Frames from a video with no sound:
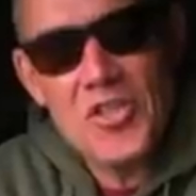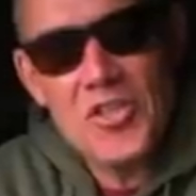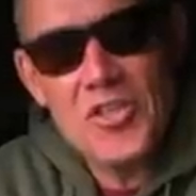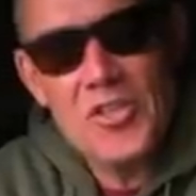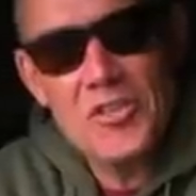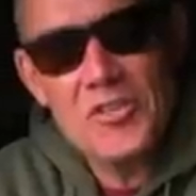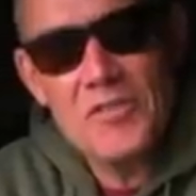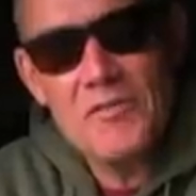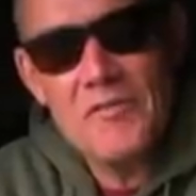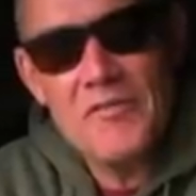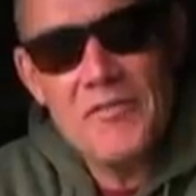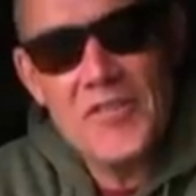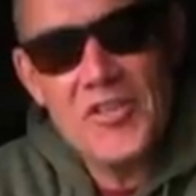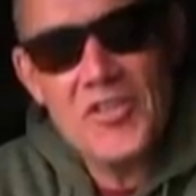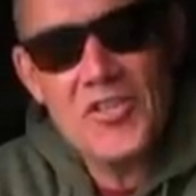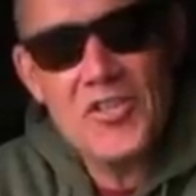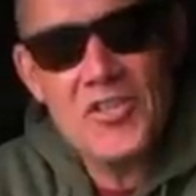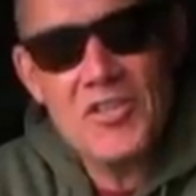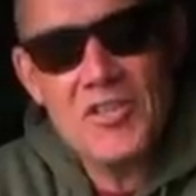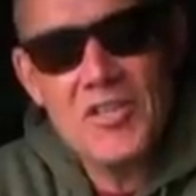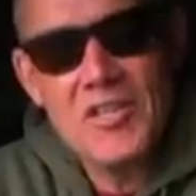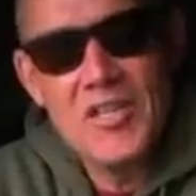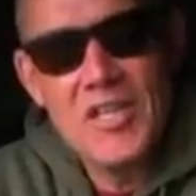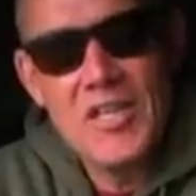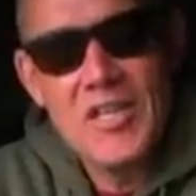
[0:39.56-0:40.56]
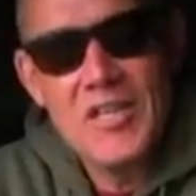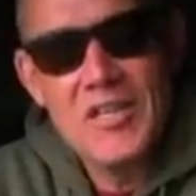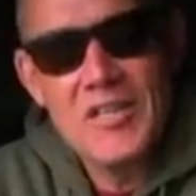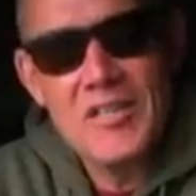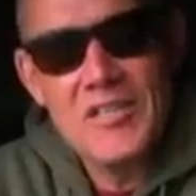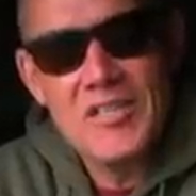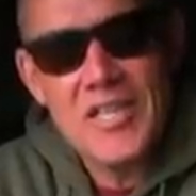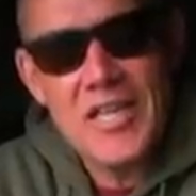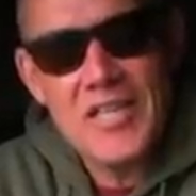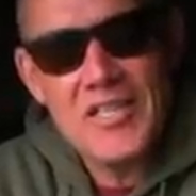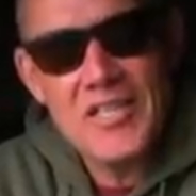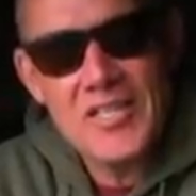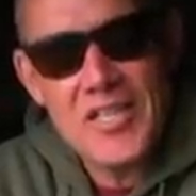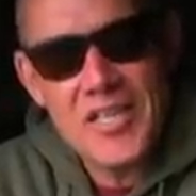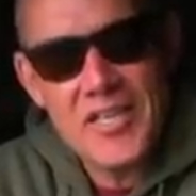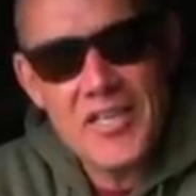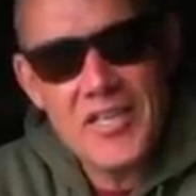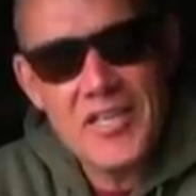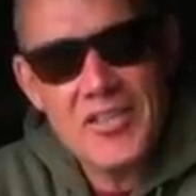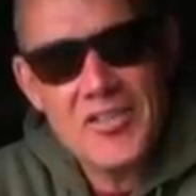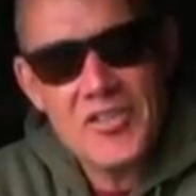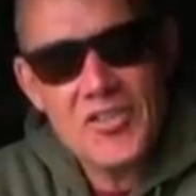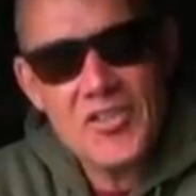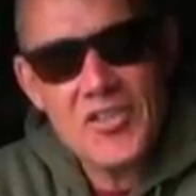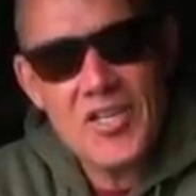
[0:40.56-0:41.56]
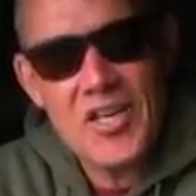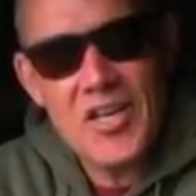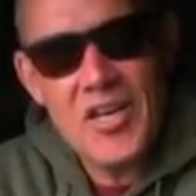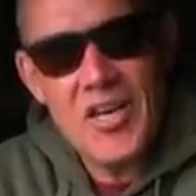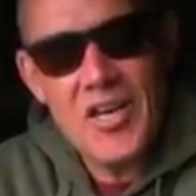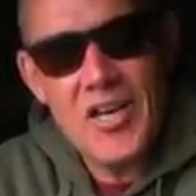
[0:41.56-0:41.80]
years of fishing day tickets.